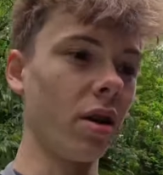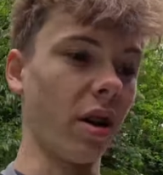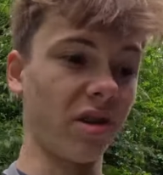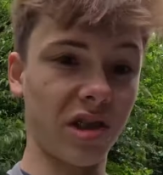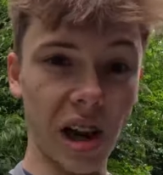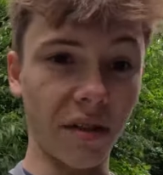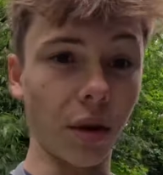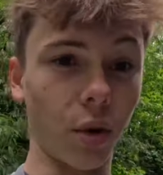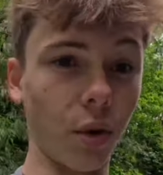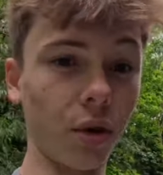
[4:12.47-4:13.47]
and I still haven't
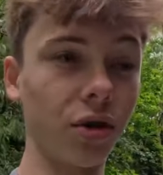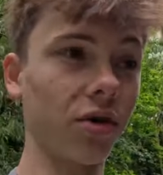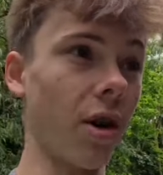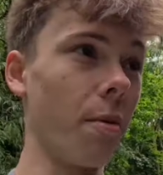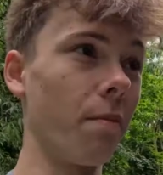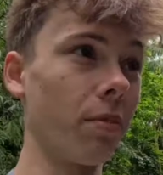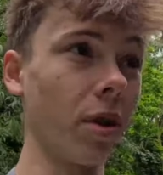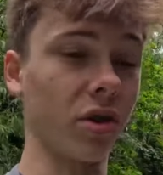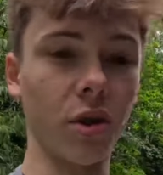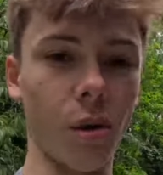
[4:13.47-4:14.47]
caught. So
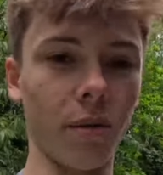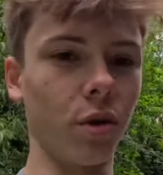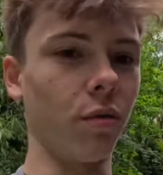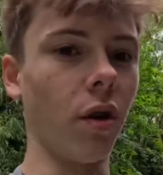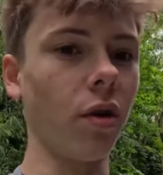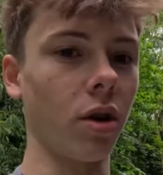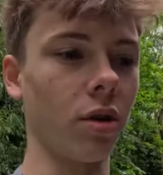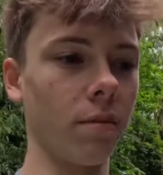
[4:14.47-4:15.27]
I don't know what I'm doing wrong.